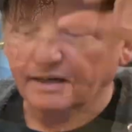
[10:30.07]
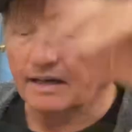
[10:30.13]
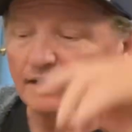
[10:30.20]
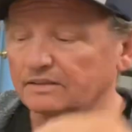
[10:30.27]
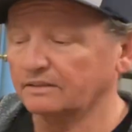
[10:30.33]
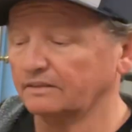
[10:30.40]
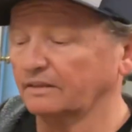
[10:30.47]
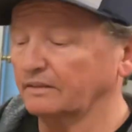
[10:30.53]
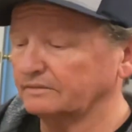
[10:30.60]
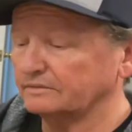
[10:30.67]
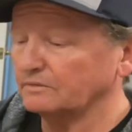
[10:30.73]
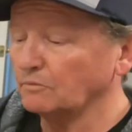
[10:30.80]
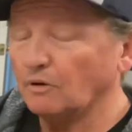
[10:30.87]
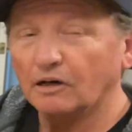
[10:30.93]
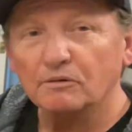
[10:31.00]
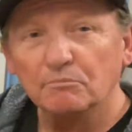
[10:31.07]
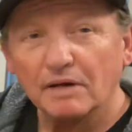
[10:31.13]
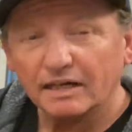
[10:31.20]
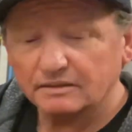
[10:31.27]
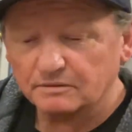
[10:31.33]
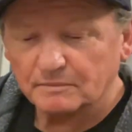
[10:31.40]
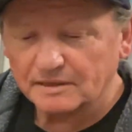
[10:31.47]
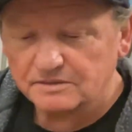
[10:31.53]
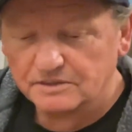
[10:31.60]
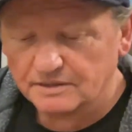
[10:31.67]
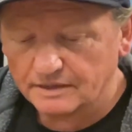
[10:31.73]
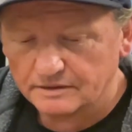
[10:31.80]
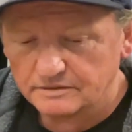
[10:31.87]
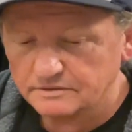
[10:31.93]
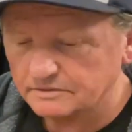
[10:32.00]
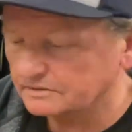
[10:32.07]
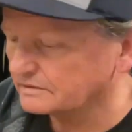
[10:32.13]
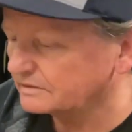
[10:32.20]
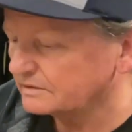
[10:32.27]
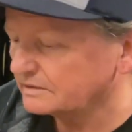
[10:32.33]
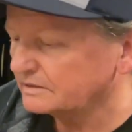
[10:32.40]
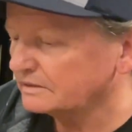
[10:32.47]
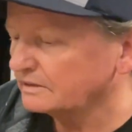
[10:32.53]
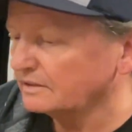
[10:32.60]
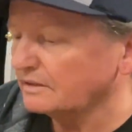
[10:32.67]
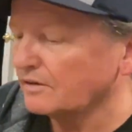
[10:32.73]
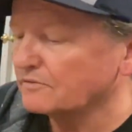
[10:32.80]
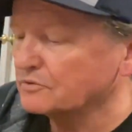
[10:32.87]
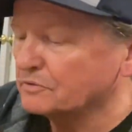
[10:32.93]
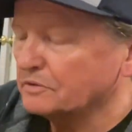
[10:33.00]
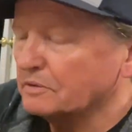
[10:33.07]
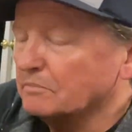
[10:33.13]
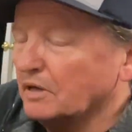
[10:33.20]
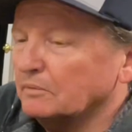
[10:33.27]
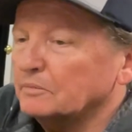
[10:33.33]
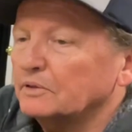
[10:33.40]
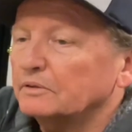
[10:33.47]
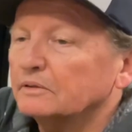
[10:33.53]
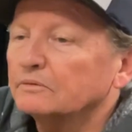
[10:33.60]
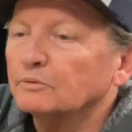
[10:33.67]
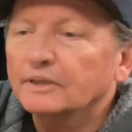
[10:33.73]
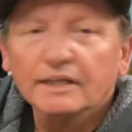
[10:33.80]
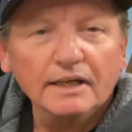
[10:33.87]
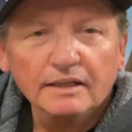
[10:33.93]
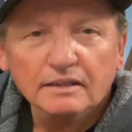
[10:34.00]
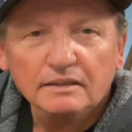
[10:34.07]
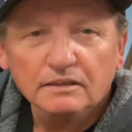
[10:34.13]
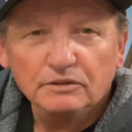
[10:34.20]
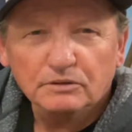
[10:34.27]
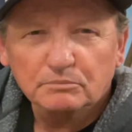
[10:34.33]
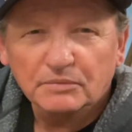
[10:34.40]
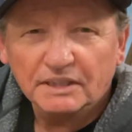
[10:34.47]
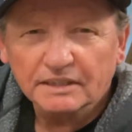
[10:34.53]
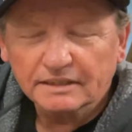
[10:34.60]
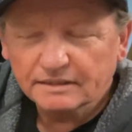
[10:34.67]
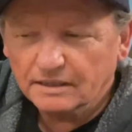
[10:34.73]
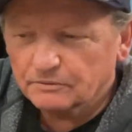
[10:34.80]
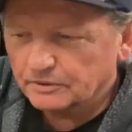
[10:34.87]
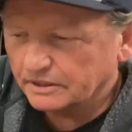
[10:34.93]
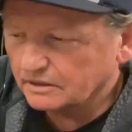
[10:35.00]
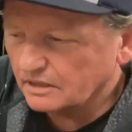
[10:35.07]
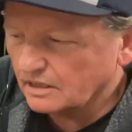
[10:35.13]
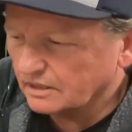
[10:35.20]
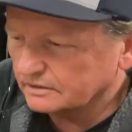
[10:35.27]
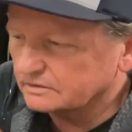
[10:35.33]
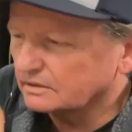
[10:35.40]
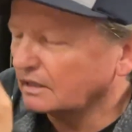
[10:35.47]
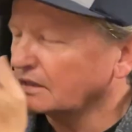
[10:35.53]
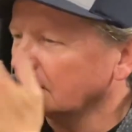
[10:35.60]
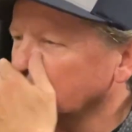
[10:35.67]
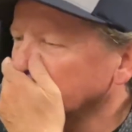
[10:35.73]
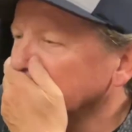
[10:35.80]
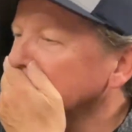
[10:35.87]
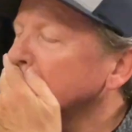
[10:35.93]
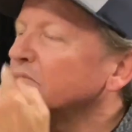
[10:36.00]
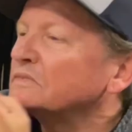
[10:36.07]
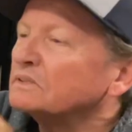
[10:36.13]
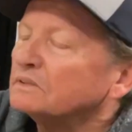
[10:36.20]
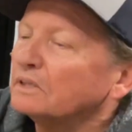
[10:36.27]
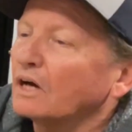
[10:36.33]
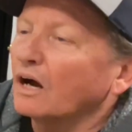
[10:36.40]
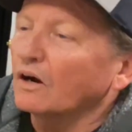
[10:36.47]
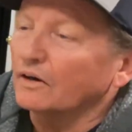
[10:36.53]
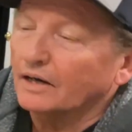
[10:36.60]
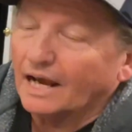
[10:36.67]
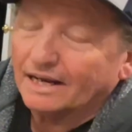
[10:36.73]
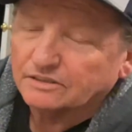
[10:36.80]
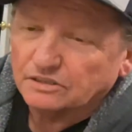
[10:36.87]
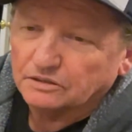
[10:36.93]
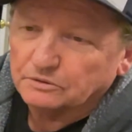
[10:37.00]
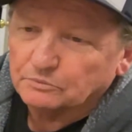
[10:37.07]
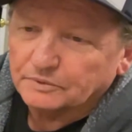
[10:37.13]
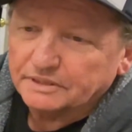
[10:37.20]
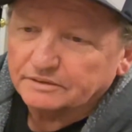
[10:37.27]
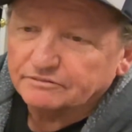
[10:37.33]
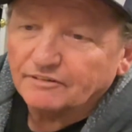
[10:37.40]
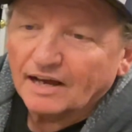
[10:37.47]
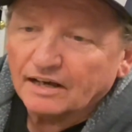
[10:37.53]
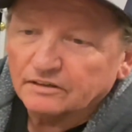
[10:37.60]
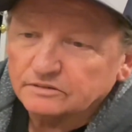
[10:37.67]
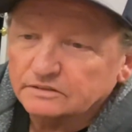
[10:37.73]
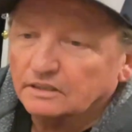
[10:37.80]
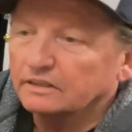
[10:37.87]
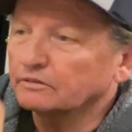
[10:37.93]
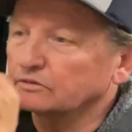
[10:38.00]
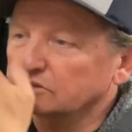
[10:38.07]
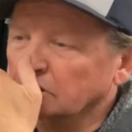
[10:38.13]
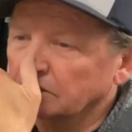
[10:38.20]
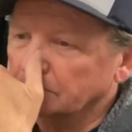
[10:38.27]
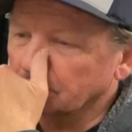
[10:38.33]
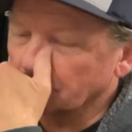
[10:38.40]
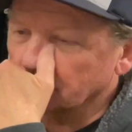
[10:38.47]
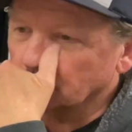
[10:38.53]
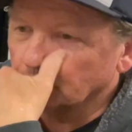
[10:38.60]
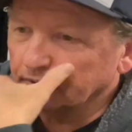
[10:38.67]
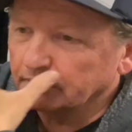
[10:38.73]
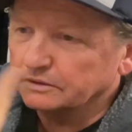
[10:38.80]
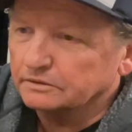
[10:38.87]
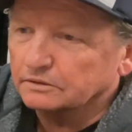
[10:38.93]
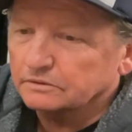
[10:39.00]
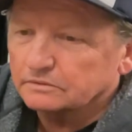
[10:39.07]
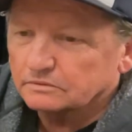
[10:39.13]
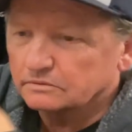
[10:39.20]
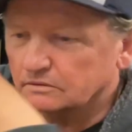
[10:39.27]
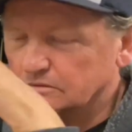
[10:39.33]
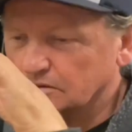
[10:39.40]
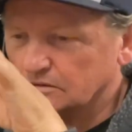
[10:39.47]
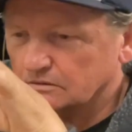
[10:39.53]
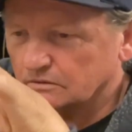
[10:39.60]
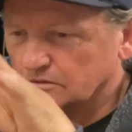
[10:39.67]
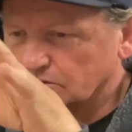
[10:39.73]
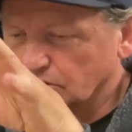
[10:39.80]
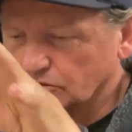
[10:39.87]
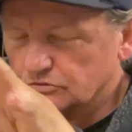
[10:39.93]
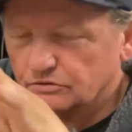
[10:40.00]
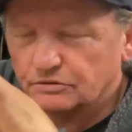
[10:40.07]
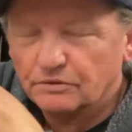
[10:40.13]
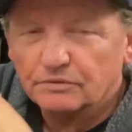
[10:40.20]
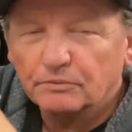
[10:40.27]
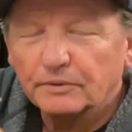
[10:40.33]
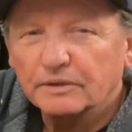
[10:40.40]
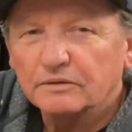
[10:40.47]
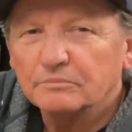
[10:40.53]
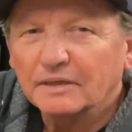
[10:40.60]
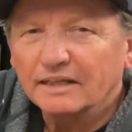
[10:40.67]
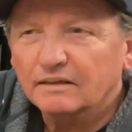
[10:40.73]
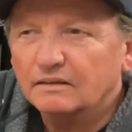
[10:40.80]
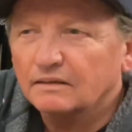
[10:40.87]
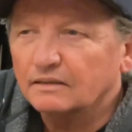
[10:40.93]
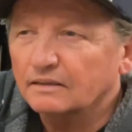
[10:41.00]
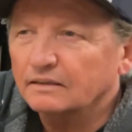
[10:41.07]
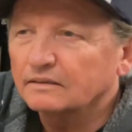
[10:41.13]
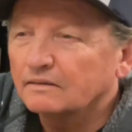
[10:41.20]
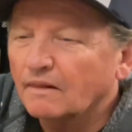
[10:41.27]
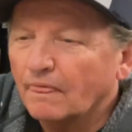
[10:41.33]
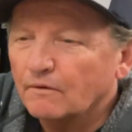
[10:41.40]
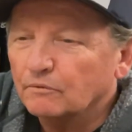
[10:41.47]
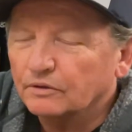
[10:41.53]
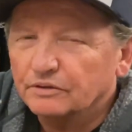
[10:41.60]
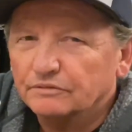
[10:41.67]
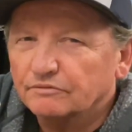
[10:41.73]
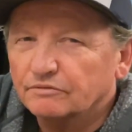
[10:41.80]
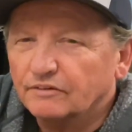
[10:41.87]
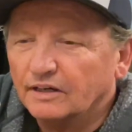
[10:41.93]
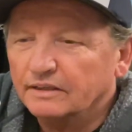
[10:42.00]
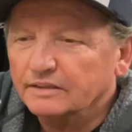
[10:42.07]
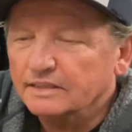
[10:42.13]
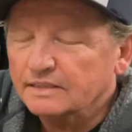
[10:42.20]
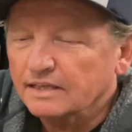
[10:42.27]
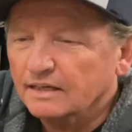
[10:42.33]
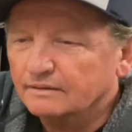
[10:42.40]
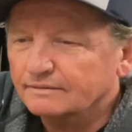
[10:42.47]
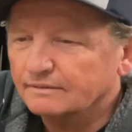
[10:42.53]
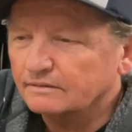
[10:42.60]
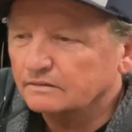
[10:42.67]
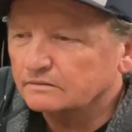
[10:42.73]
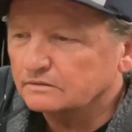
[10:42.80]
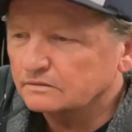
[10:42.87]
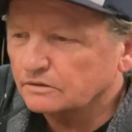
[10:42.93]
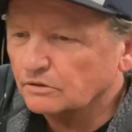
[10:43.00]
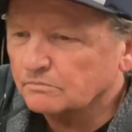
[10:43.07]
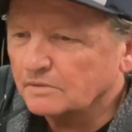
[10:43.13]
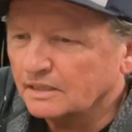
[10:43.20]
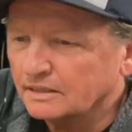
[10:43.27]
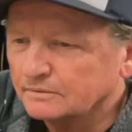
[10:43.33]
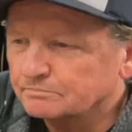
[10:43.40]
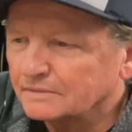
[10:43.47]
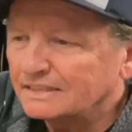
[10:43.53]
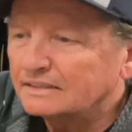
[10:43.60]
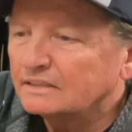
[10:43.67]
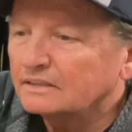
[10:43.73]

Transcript: guys, welcome back to my channel. If you remember, we had a little bunny that we caught, or actually we found. It was under the wheel, close to the wheel of my car. Couldn't find the nest, no mom.